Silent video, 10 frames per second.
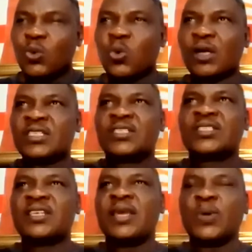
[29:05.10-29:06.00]
what
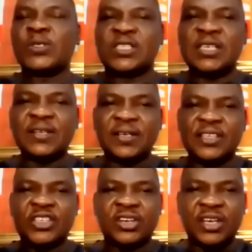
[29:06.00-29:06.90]
he was seeing on
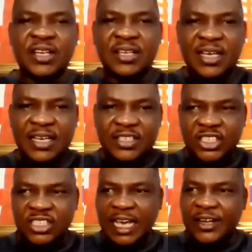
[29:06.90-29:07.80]
the screen
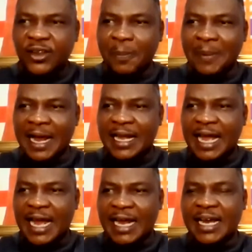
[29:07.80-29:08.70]
stirred up
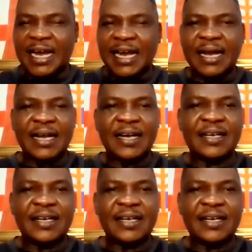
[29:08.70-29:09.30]
an anger.